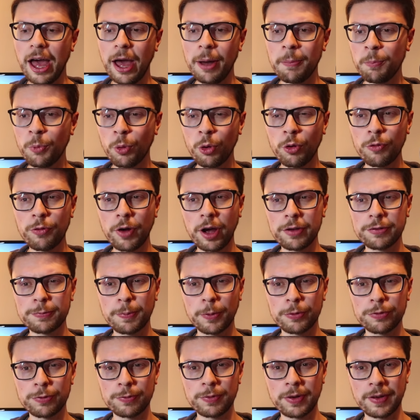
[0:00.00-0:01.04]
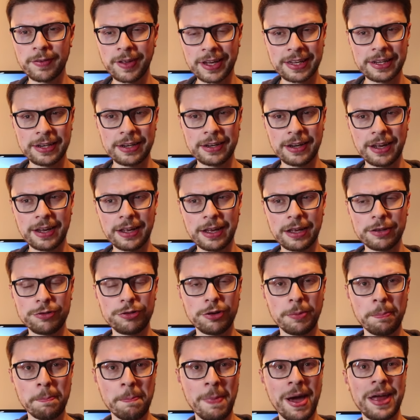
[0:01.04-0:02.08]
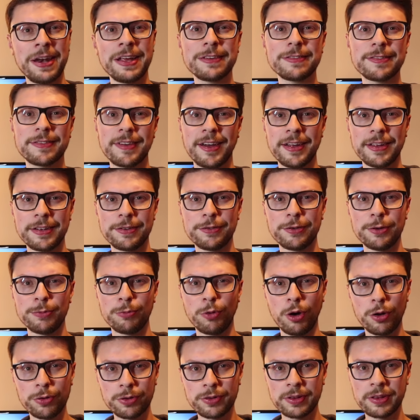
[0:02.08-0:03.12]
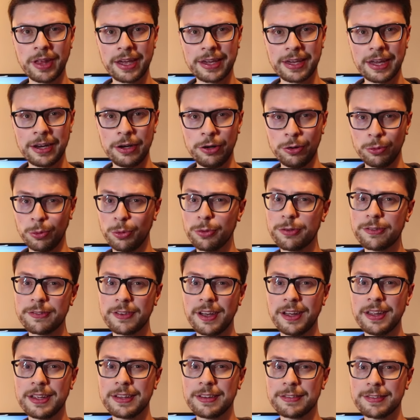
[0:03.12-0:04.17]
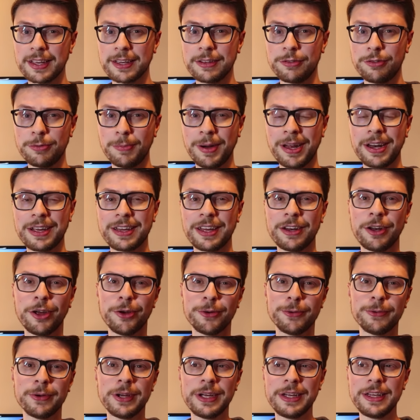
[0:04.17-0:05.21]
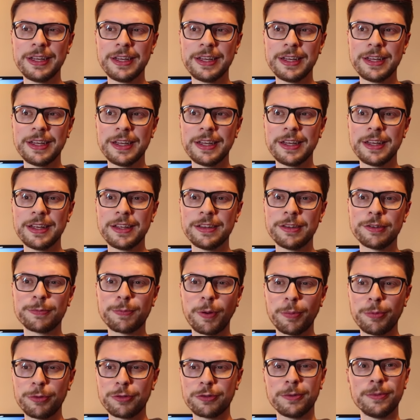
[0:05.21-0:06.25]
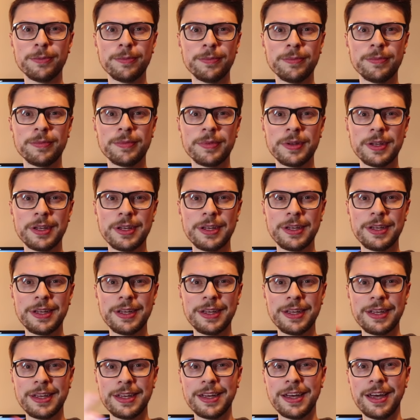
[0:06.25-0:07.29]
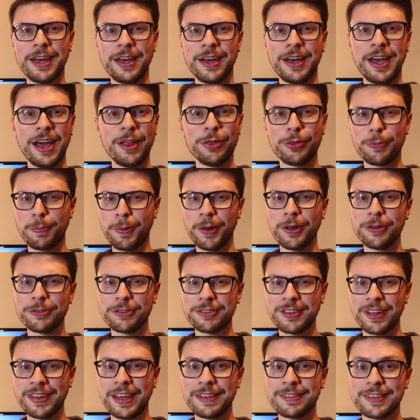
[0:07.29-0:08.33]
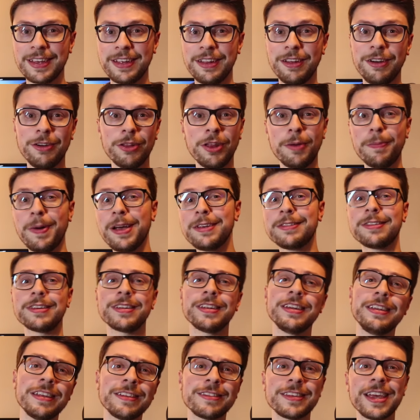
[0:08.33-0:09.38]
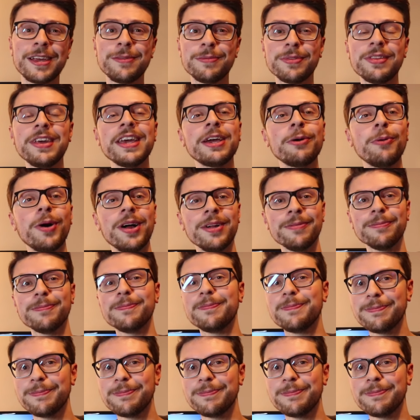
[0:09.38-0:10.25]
more of, I suppose, like a Germanic styling to them, rather than like a Norse styling. It's like a Germanic. I know there's probably some anthropologists out there saying, "Oh, they're basically the same thing." Well,